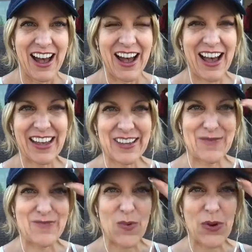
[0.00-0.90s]
Hi, good
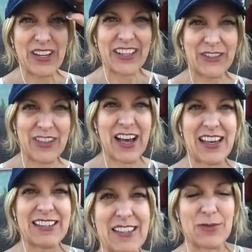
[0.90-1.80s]
morning, you
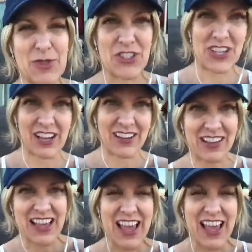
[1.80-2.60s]
guys. It's Michelle,